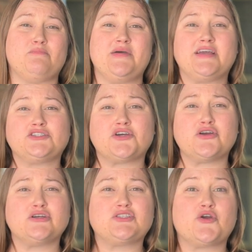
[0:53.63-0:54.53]

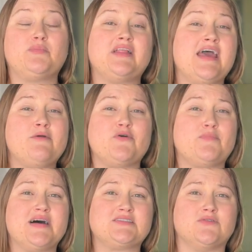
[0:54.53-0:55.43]
pictures or playing with
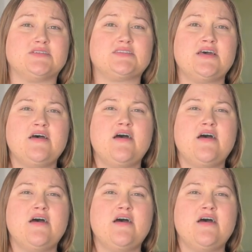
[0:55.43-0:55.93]
puzzles.